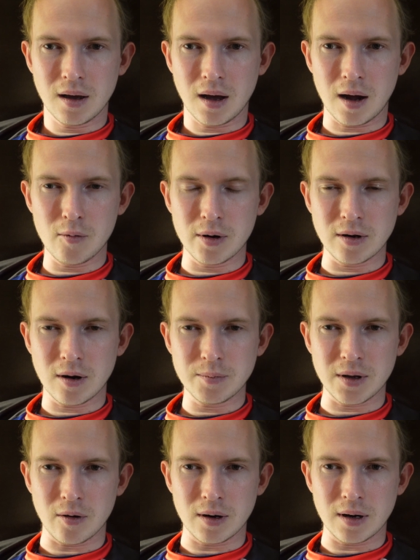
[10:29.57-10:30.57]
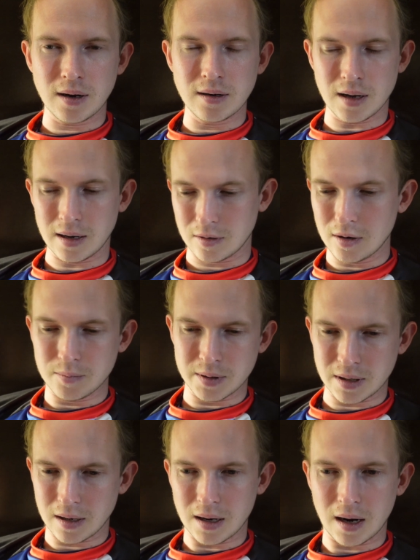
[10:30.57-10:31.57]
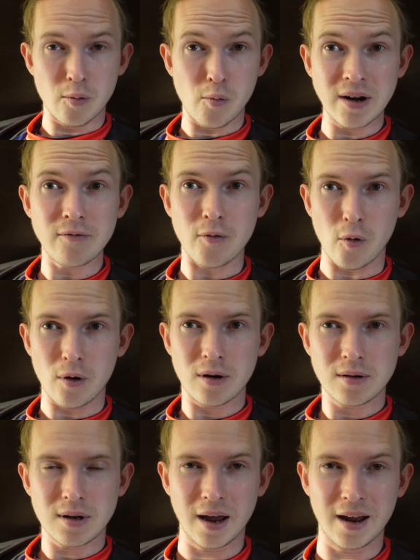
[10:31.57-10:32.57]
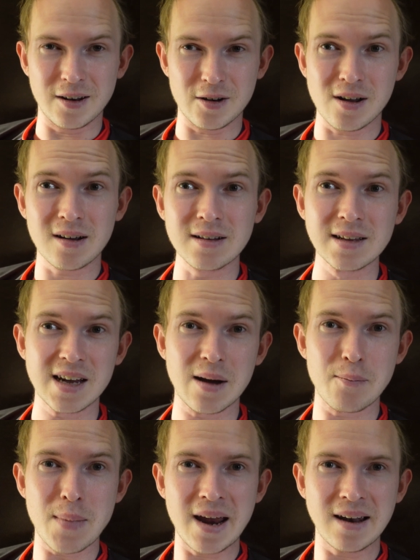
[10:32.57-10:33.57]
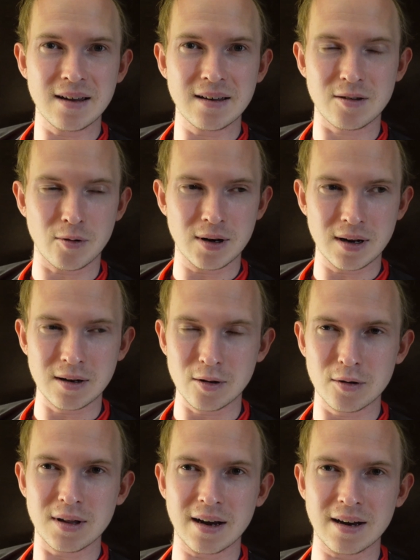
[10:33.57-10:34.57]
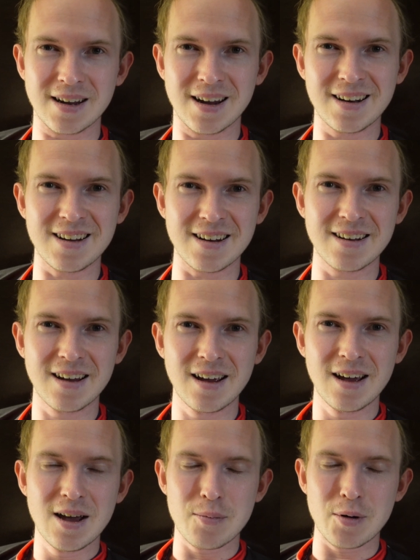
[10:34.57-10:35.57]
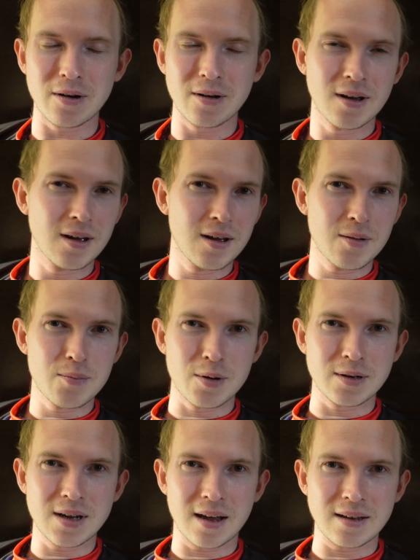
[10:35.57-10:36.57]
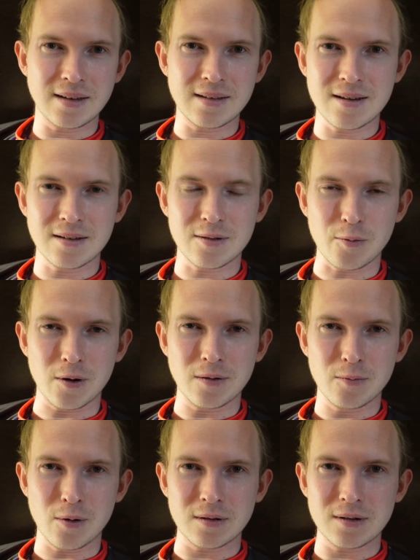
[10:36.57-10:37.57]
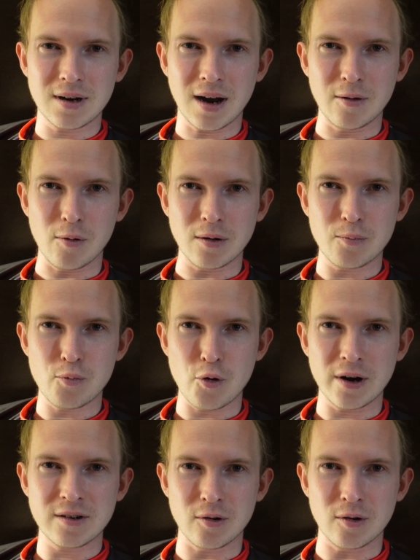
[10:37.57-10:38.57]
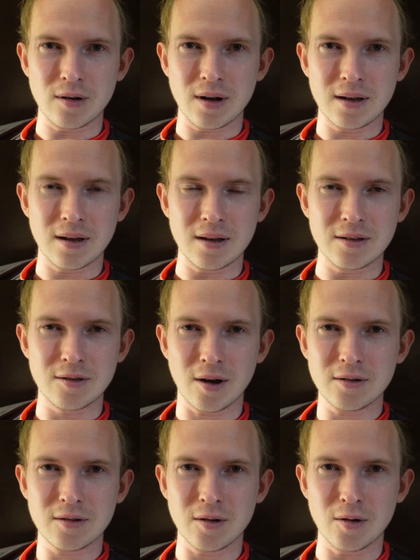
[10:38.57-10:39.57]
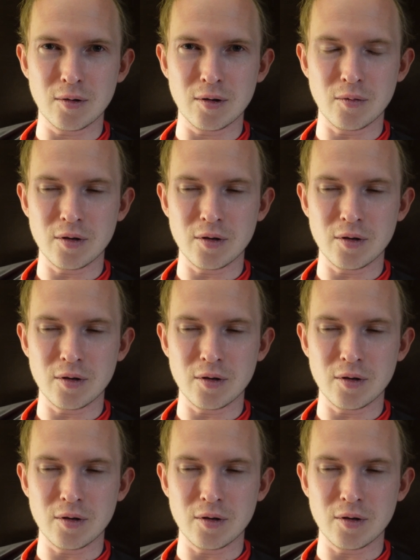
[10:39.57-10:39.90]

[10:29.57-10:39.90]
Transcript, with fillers: I went up there and I lined up and I went for it. Luckily I made it, so I didn't look like an idiot. But yeah, that's just what pressure does to you.